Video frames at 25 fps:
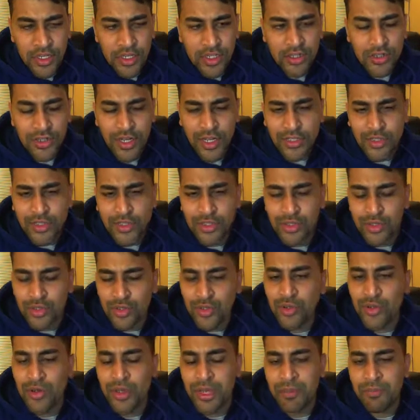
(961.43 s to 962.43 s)
Try to
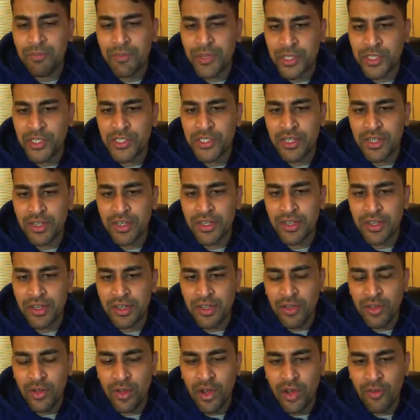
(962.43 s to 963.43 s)
draw a picture
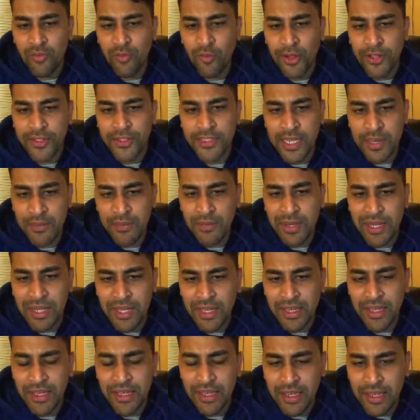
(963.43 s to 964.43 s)
of what's
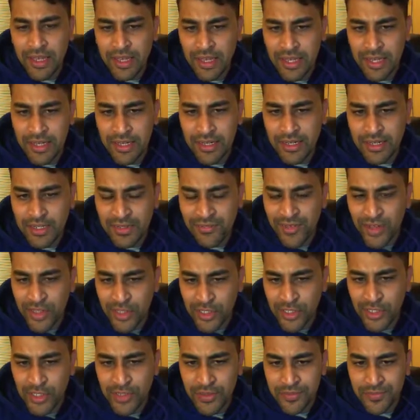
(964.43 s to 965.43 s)
happening in this
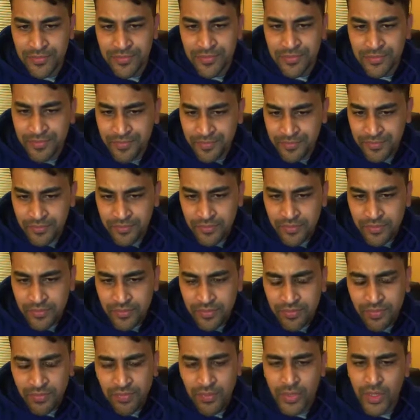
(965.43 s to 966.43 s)
function
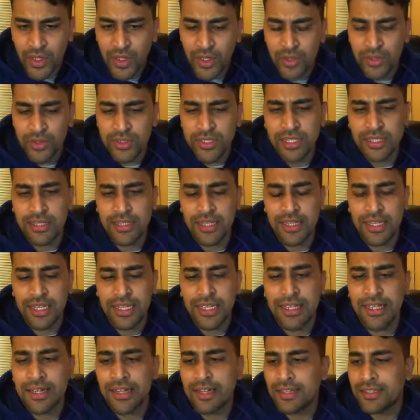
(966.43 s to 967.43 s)
using the
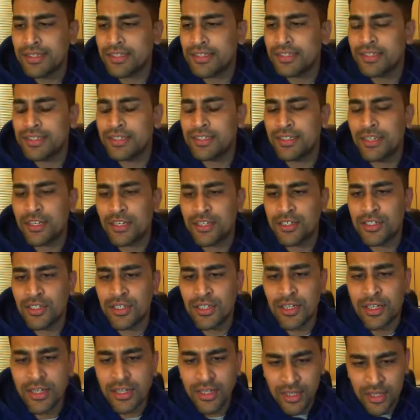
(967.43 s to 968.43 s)
linked list
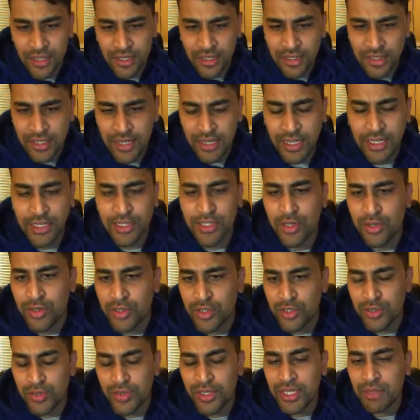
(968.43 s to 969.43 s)
structure that I showed
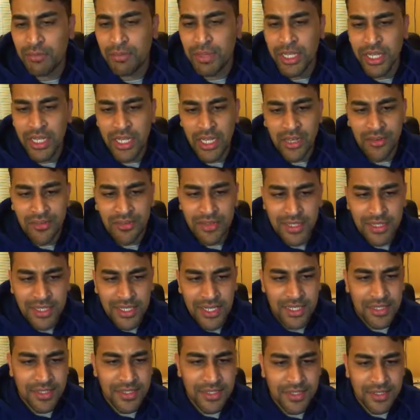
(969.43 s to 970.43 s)
you at the beginning of this
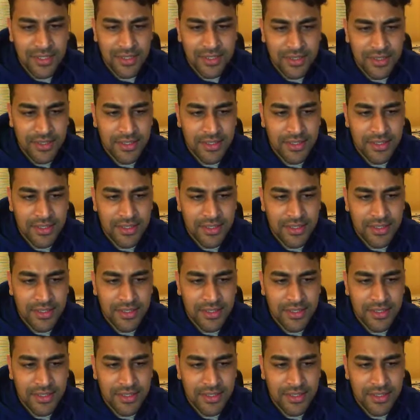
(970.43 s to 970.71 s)
lesson.